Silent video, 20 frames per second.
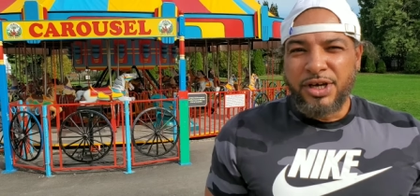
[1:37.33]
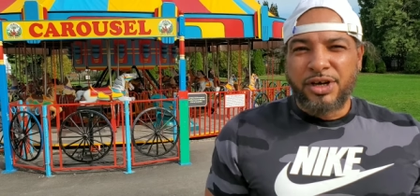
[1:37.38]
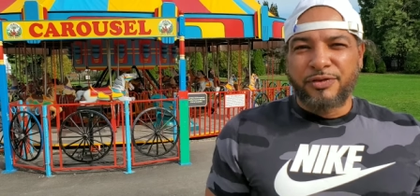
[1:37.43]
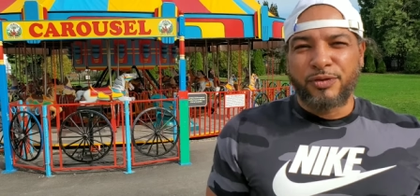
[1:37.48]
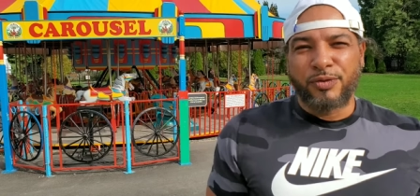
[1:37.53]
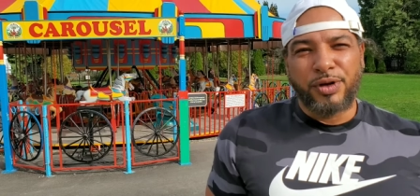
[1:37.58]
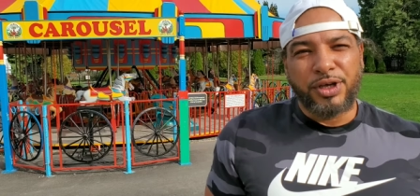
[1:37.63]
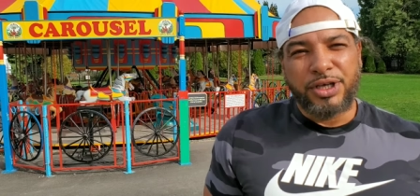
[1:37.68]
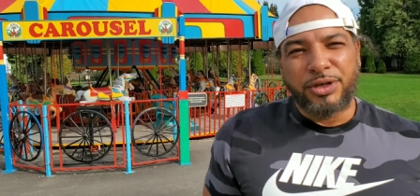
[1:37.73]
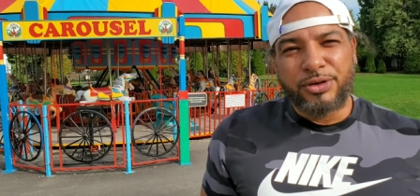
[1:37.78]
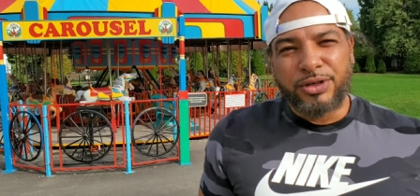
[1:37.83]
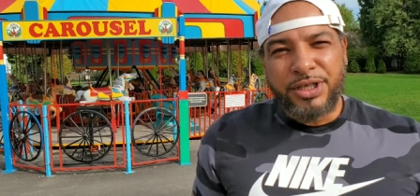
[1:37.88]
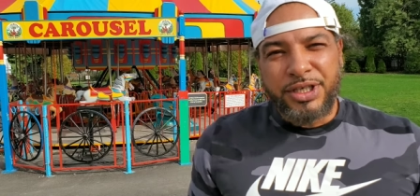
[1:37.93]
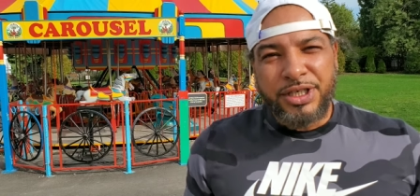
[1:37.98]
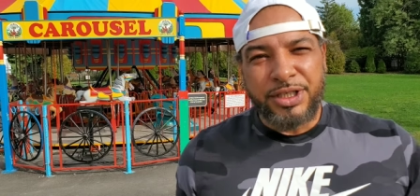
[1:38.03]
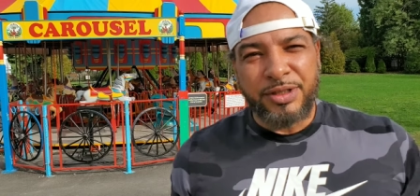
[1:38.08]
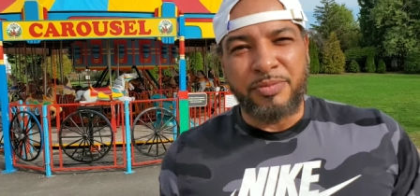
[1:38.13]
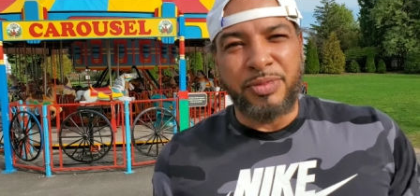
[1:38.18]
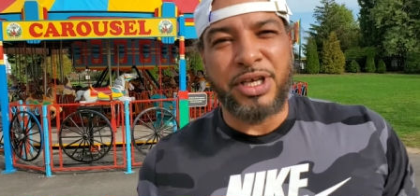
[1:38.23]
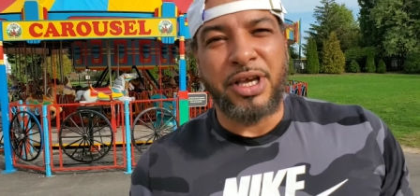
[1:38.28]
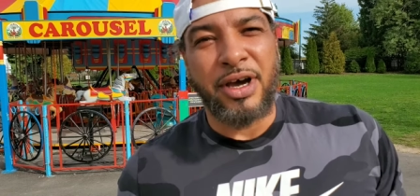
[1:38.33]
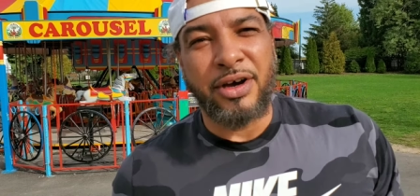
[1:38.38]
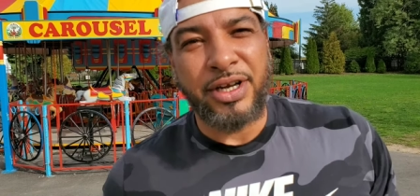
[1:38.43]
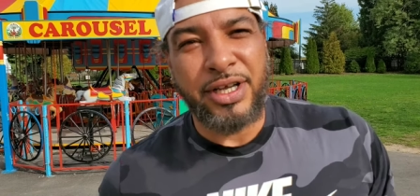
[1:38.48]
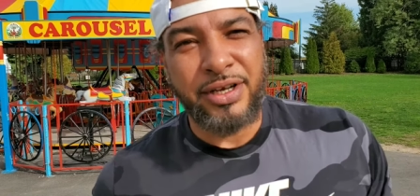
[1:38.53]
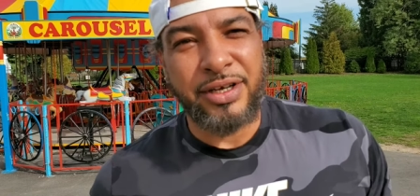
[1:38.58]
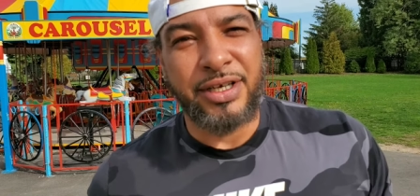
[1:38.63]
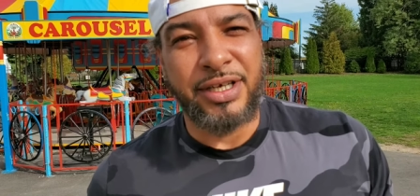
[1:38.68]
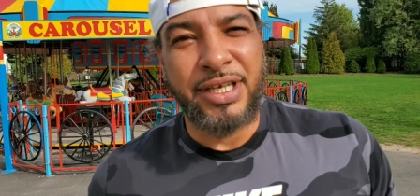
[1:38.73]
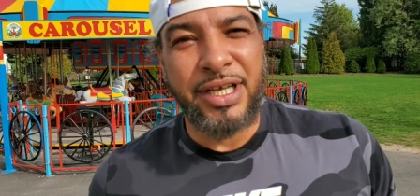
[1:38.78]
for real you don't need to be out
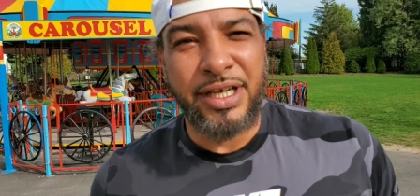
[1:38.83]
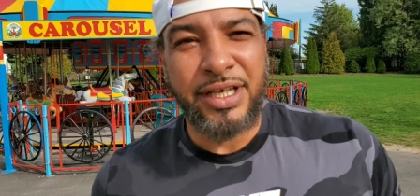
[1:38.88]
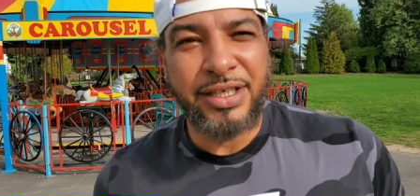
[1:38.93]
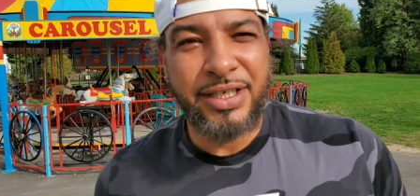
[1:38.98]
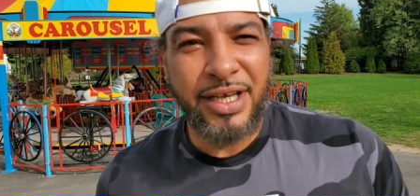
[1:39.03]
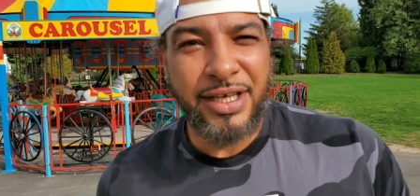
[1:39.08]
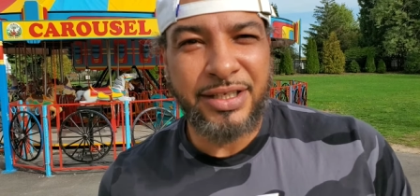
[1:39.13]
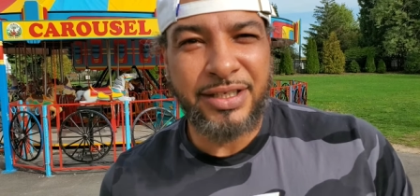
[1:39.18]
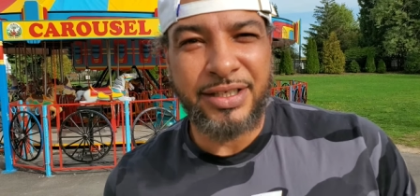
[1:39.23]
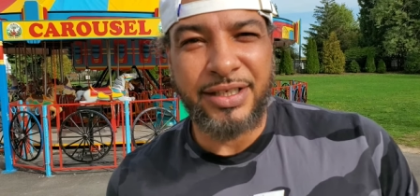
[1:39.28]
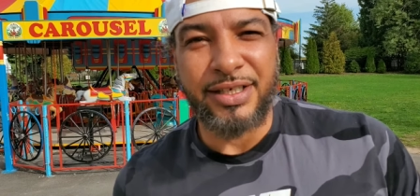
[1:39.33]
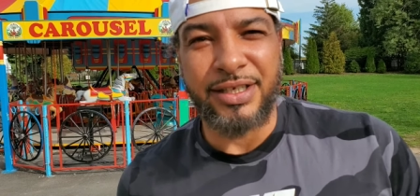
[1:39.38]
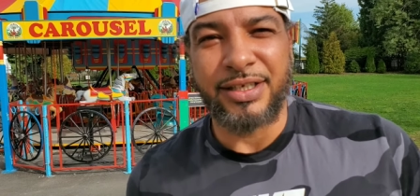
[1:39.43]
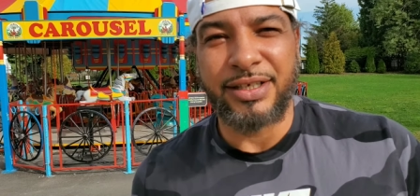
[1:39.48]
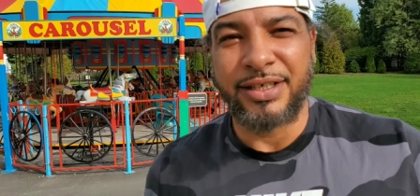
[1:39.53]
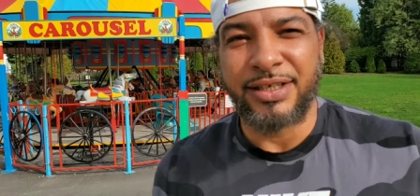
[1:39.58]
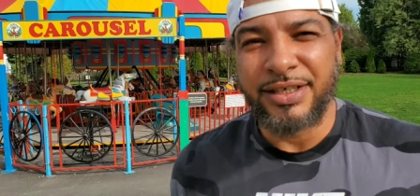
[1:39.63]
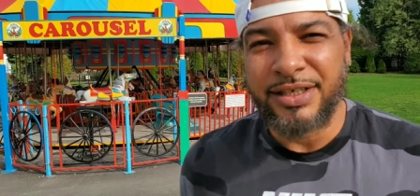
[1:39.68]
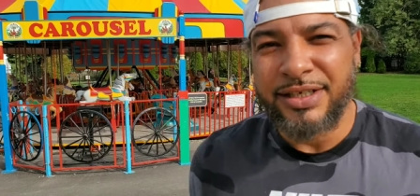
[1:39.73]
here dick testing